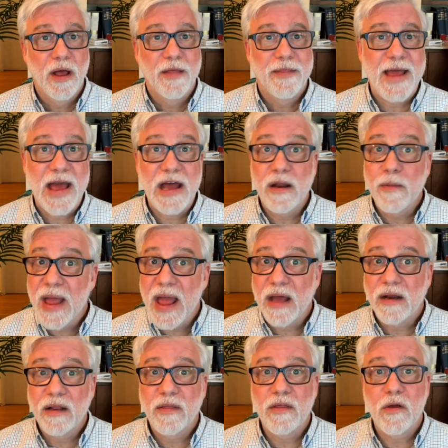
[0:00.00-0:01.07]
They had
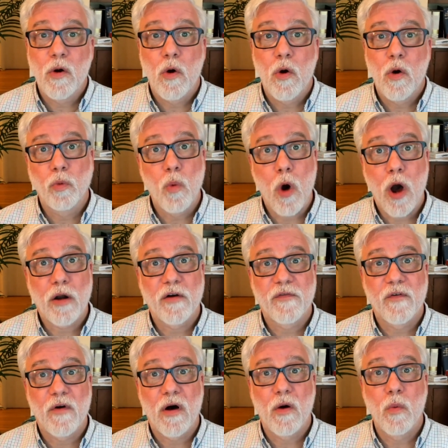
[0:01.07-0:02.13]
abandoned the old
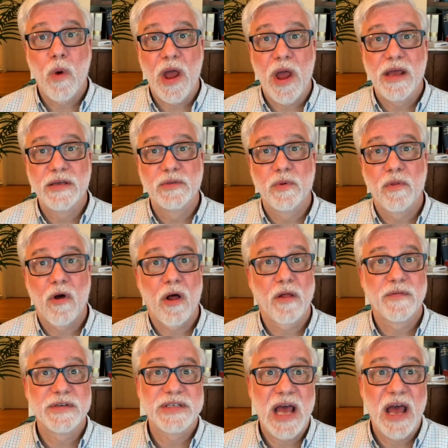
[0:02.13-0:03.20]
waterfall ways with all
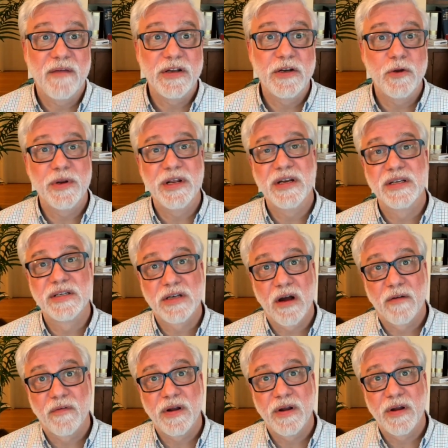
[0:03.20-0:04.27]
of its heavy-duty
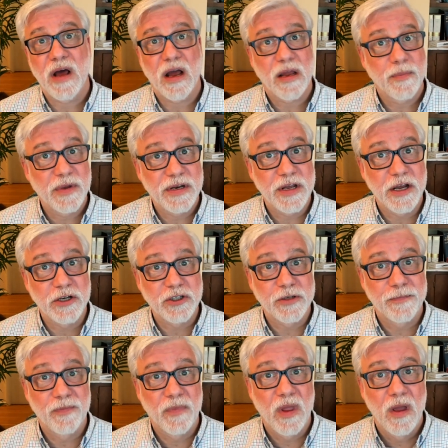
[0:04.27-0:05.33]
discovery and
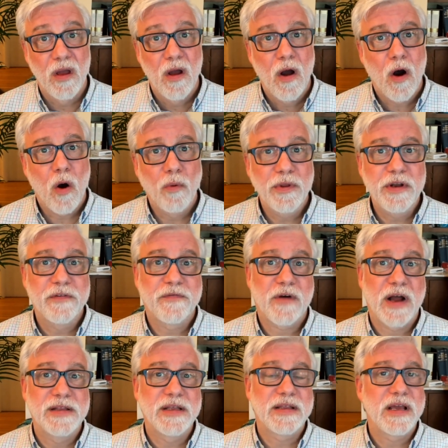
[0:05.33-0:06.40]
documentation, only to
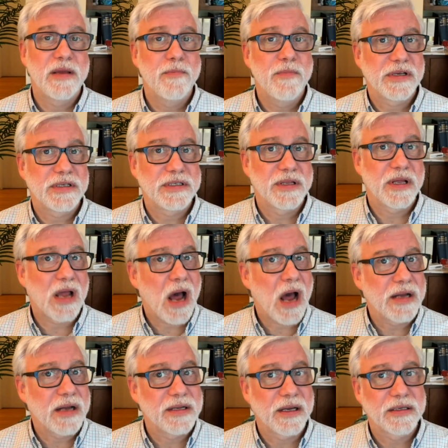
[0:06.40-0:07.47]
find that they missed the
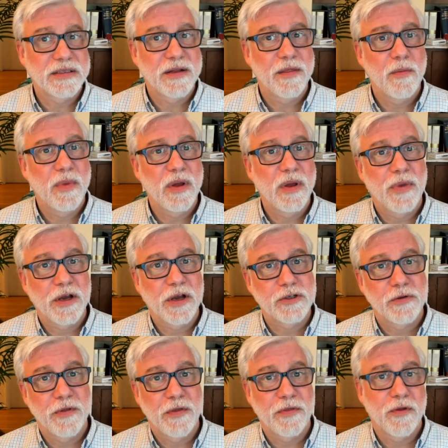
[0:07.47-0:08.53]
context of the big
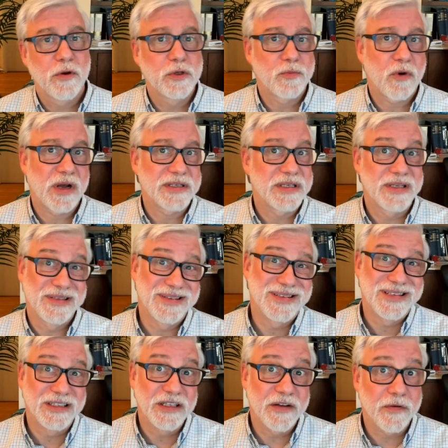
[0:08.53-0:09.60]
picture that those processes
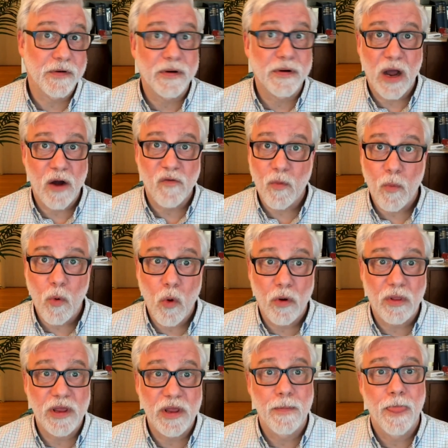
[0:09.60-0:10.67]
delivered, however
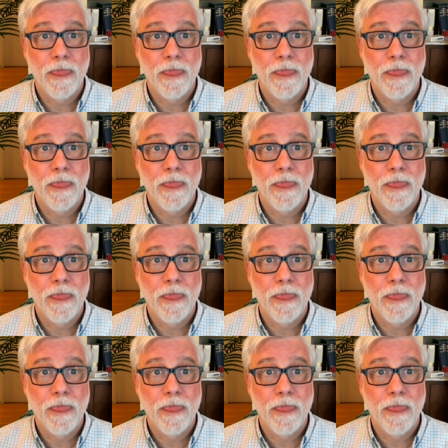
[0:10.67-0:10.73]
poorly.